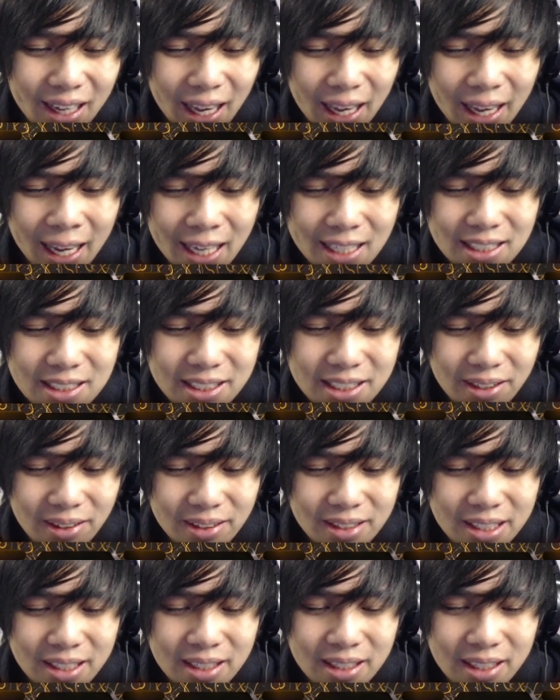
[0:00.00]
And so
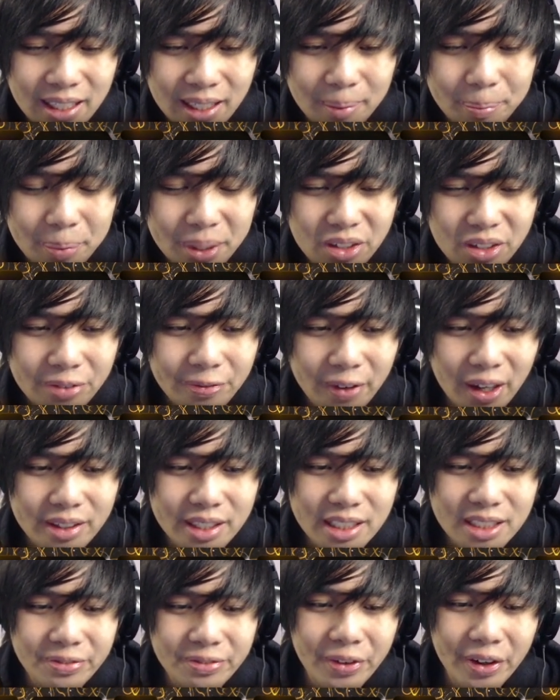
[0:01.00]
the computer found
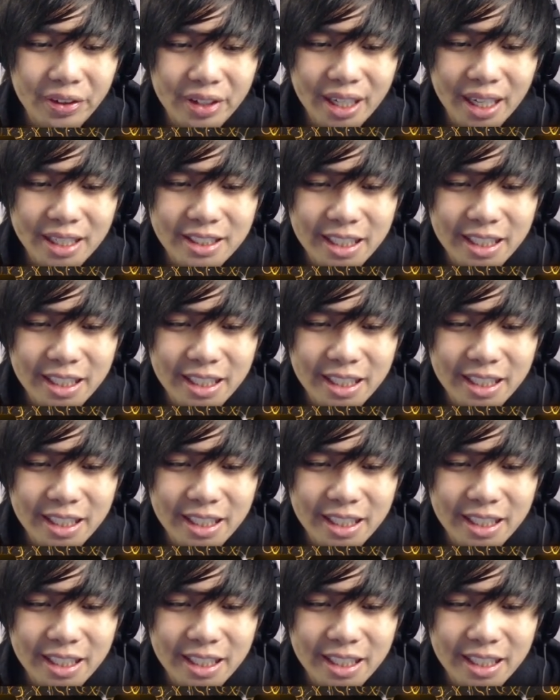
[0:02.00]
this very nice